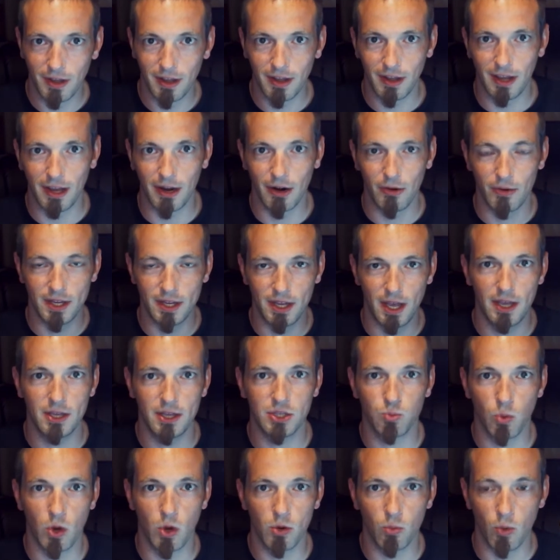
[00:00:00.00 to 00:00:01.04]
he's
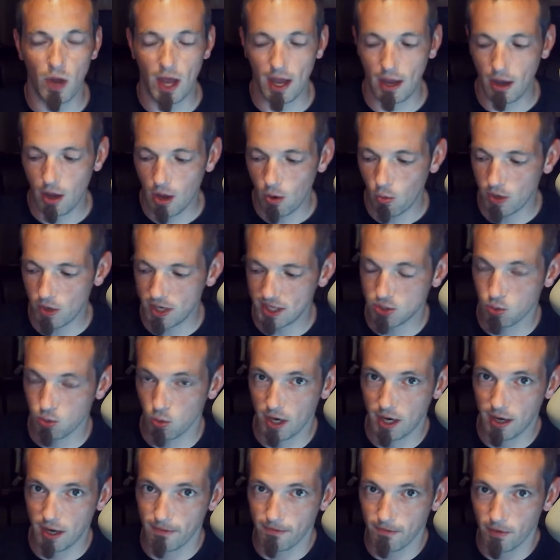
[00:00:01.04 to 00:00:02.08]
one way. When he's
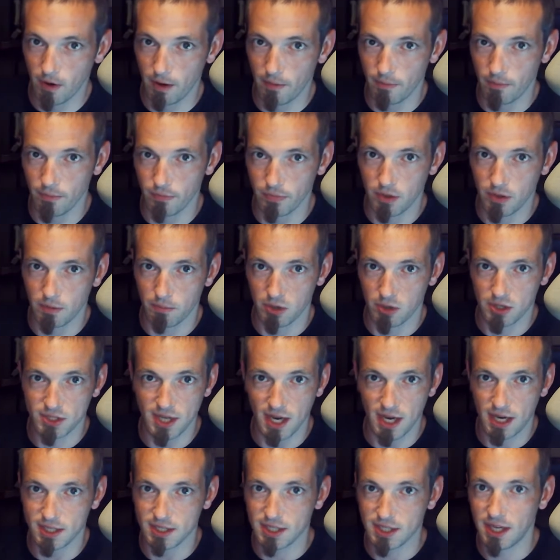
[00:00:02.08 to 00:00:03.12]
reading from the
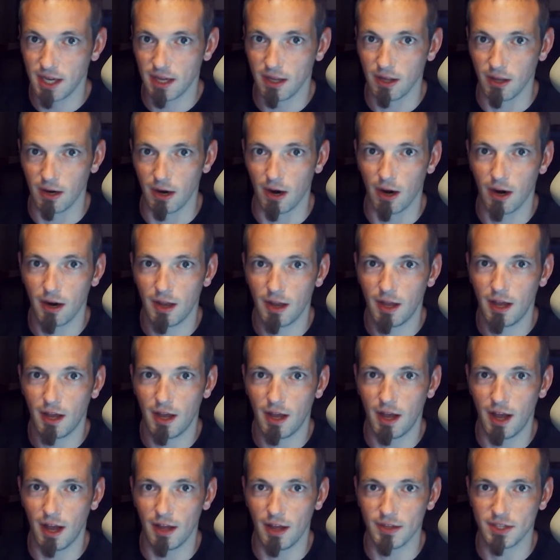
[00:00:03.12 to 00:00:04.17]
Mercedes killer,
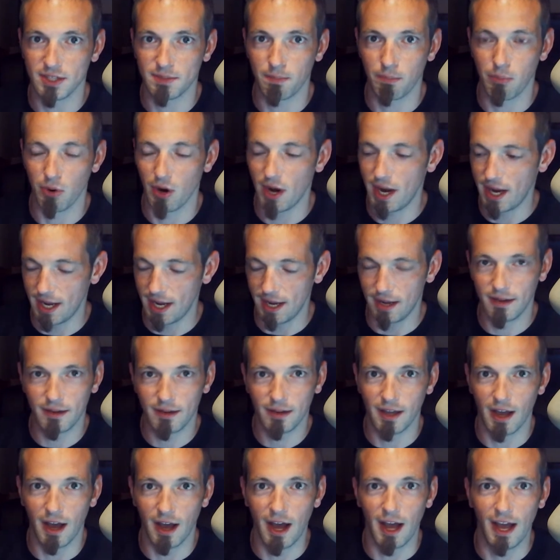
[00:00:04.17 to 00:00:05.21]
this Brady
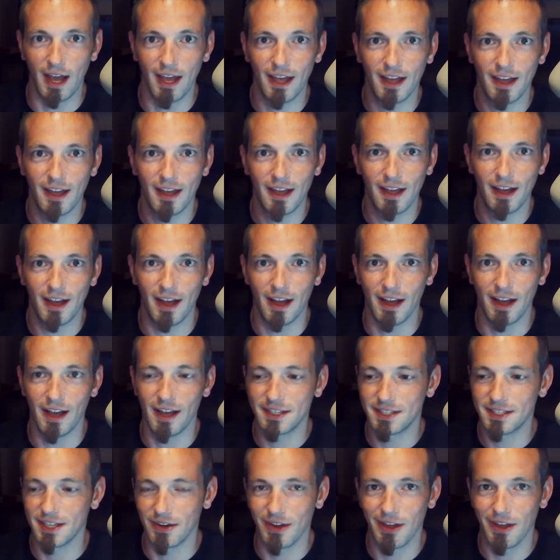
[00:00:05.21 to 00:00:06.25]
guy,
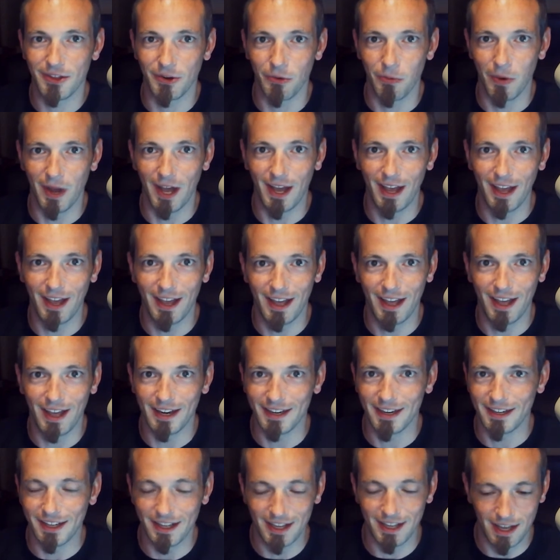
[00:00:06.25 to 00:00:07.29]
it's another way,
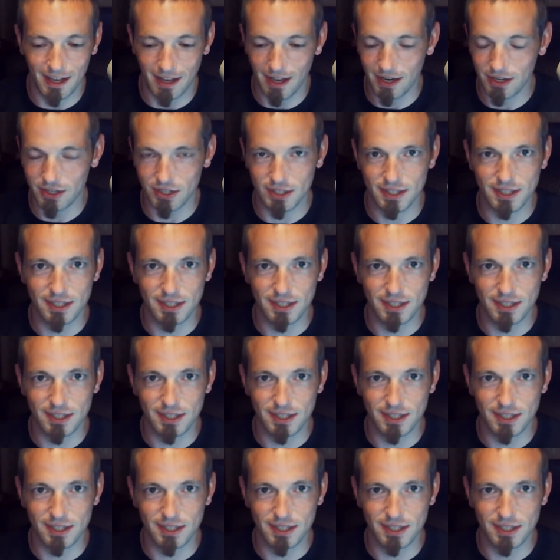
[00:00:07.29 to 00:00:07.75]
and he